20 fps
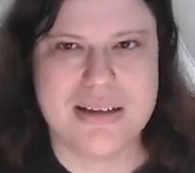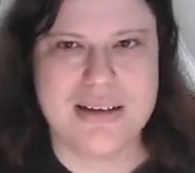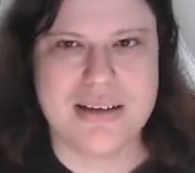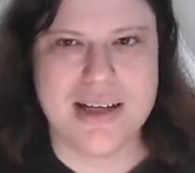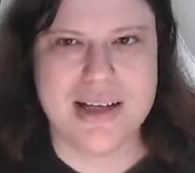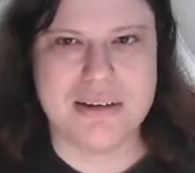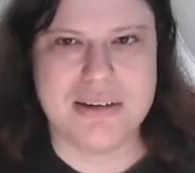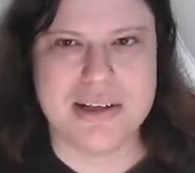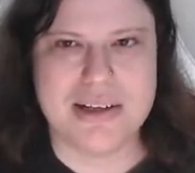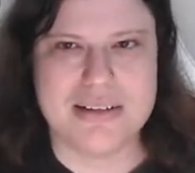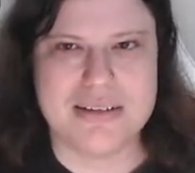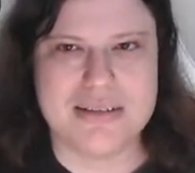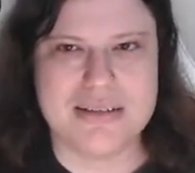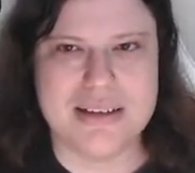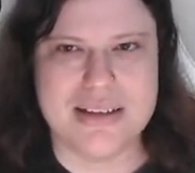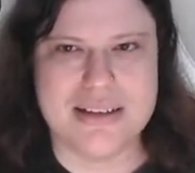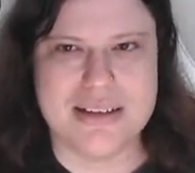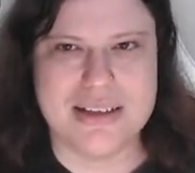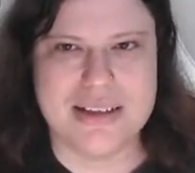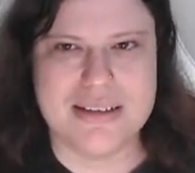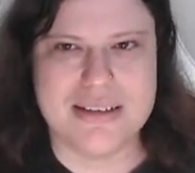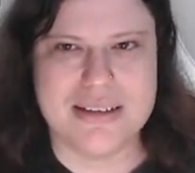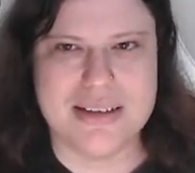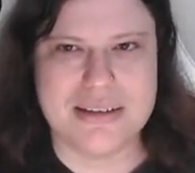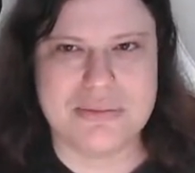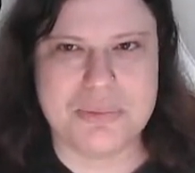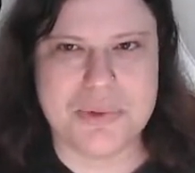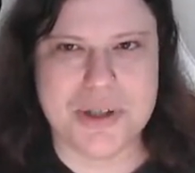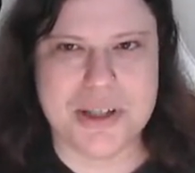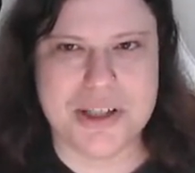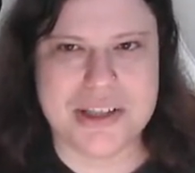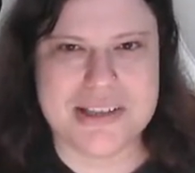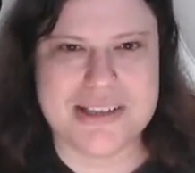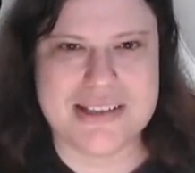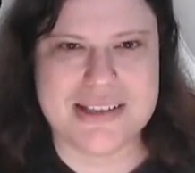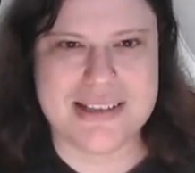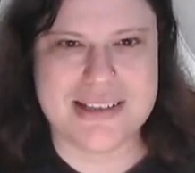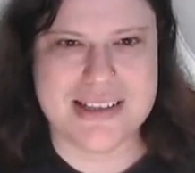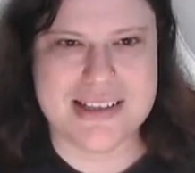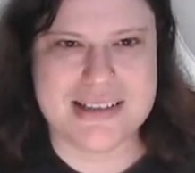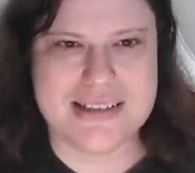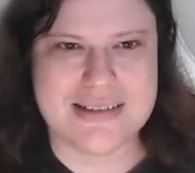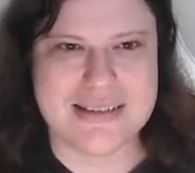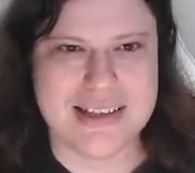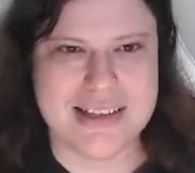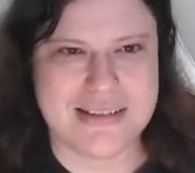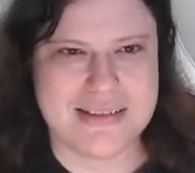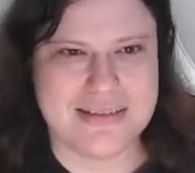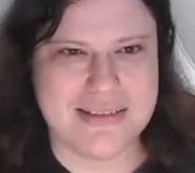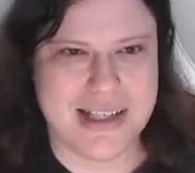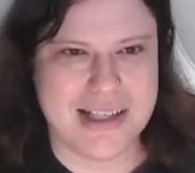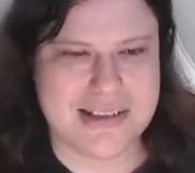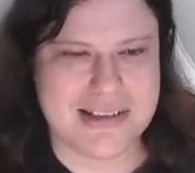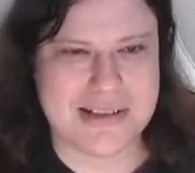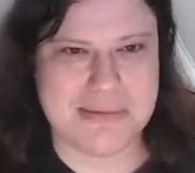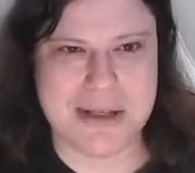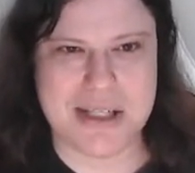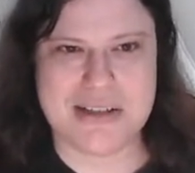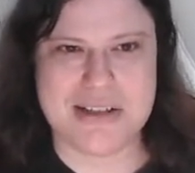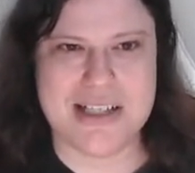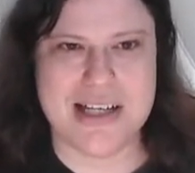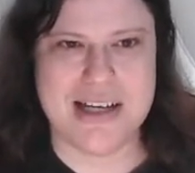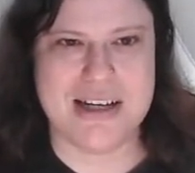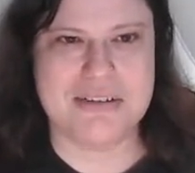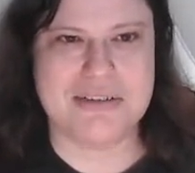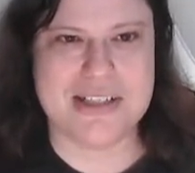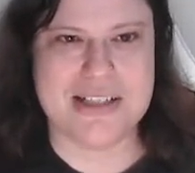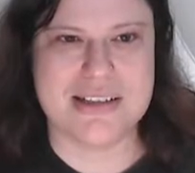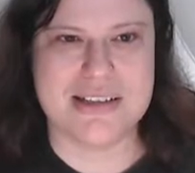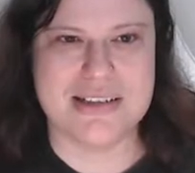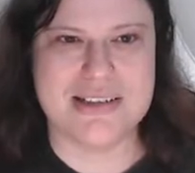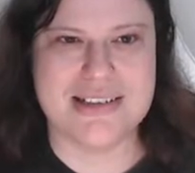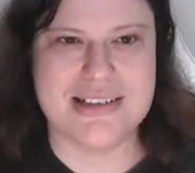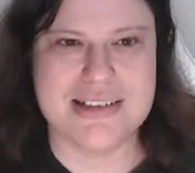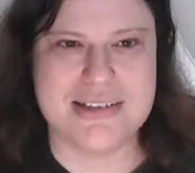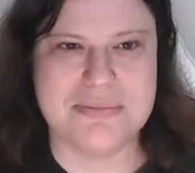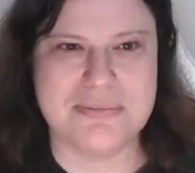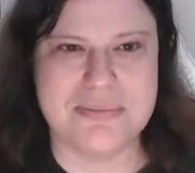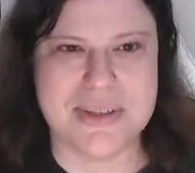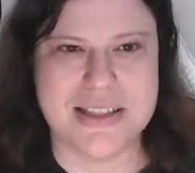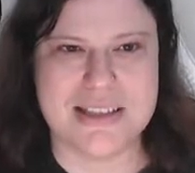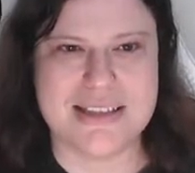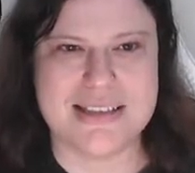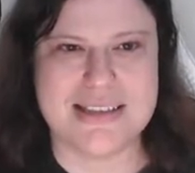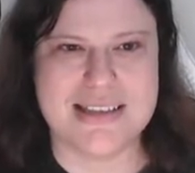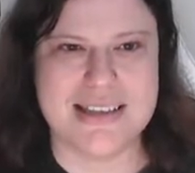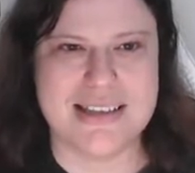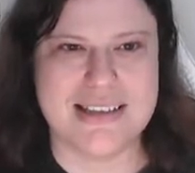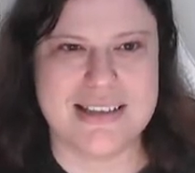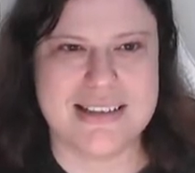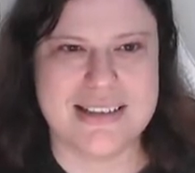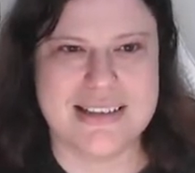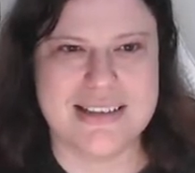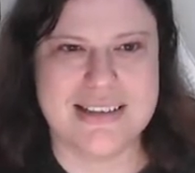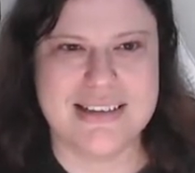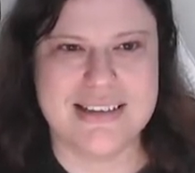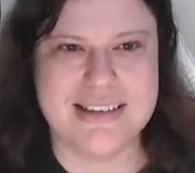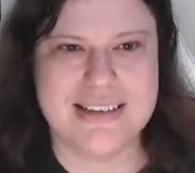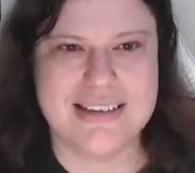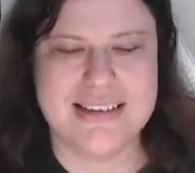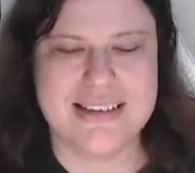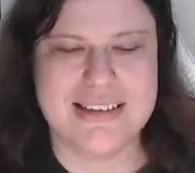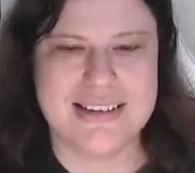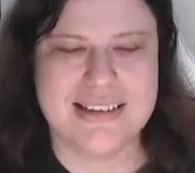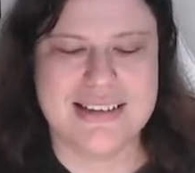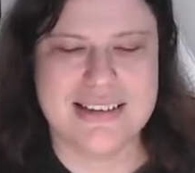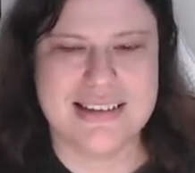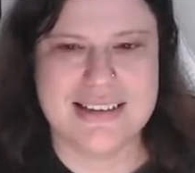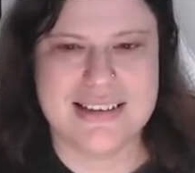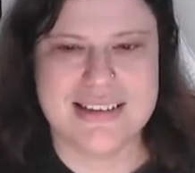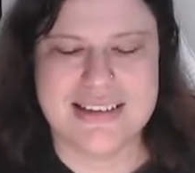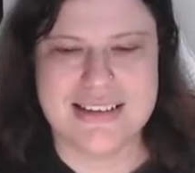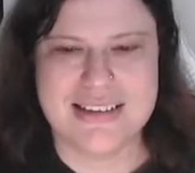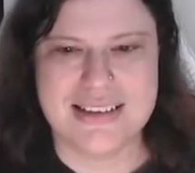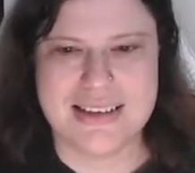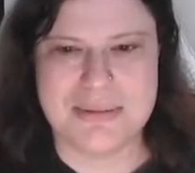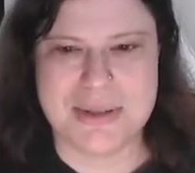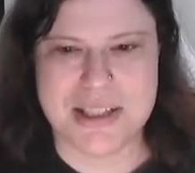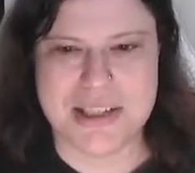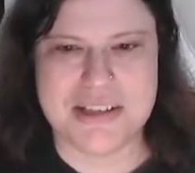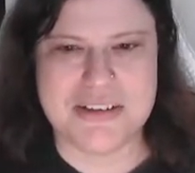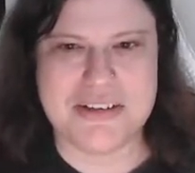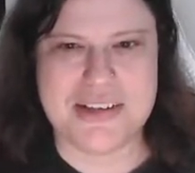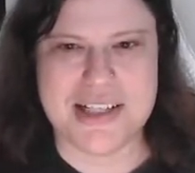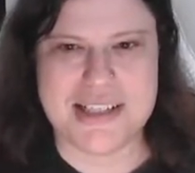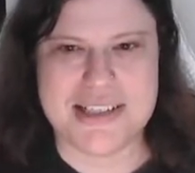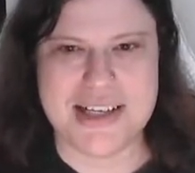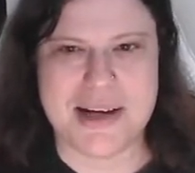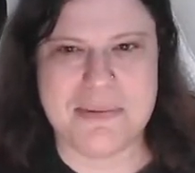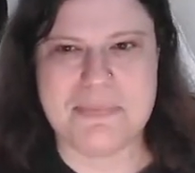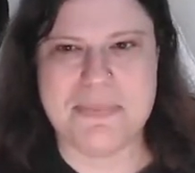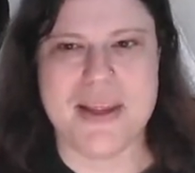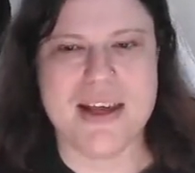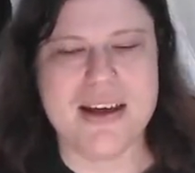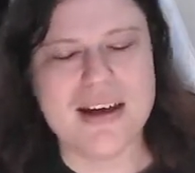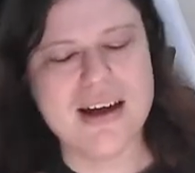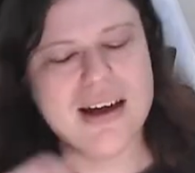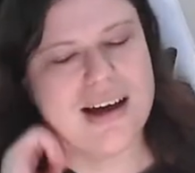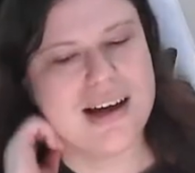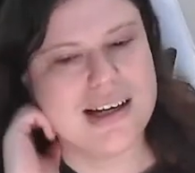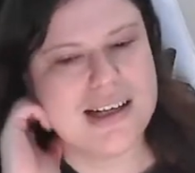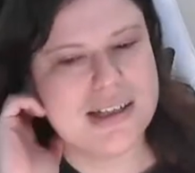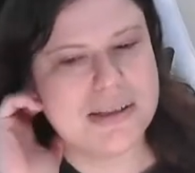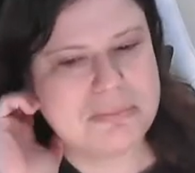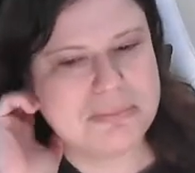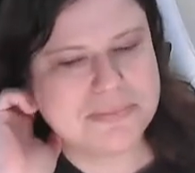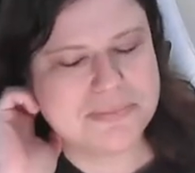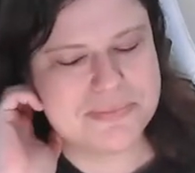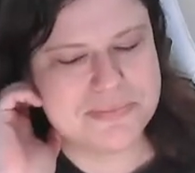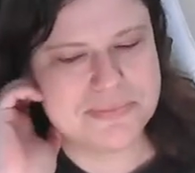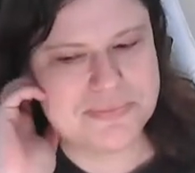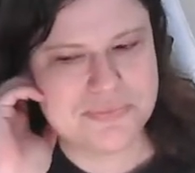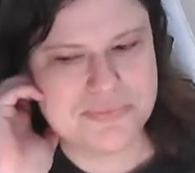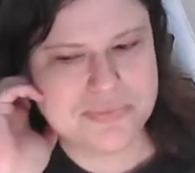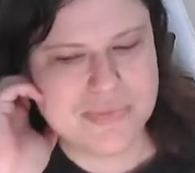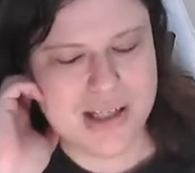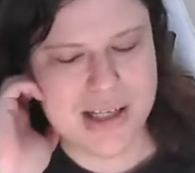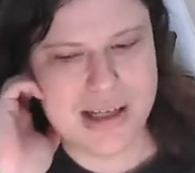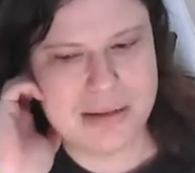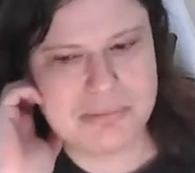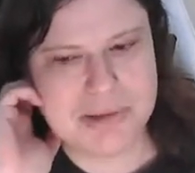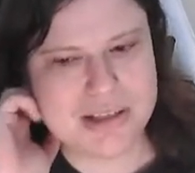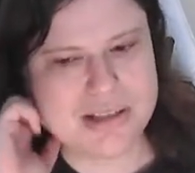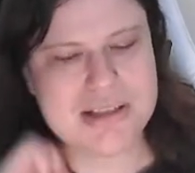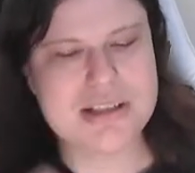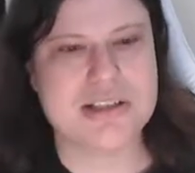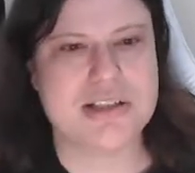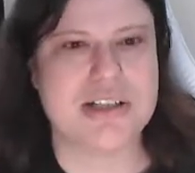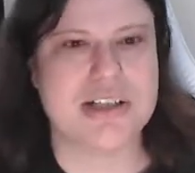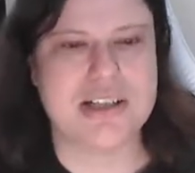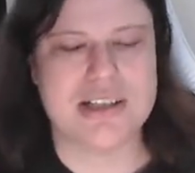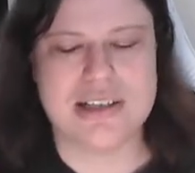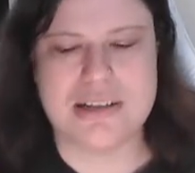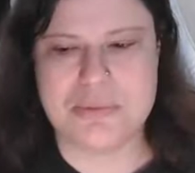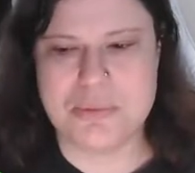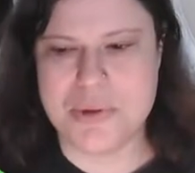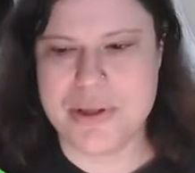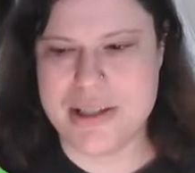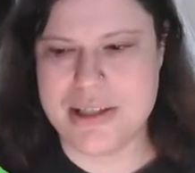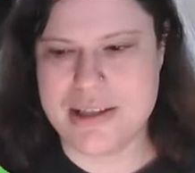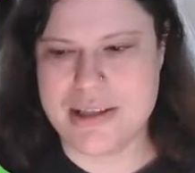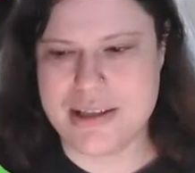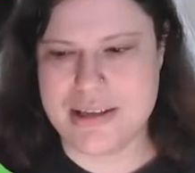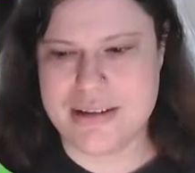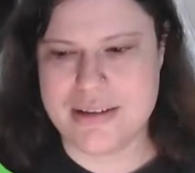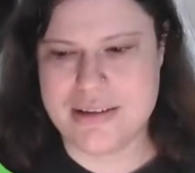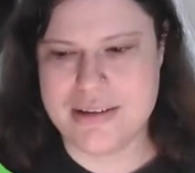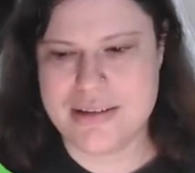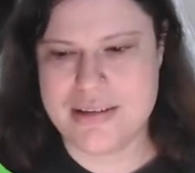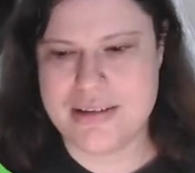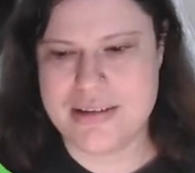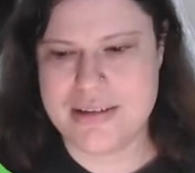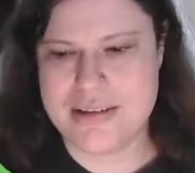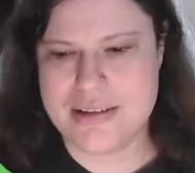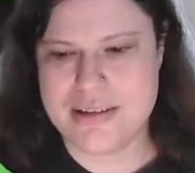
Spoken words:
anyway, it works, and it has some entertaining results, but I'm not going to do that today. I'm going to start with...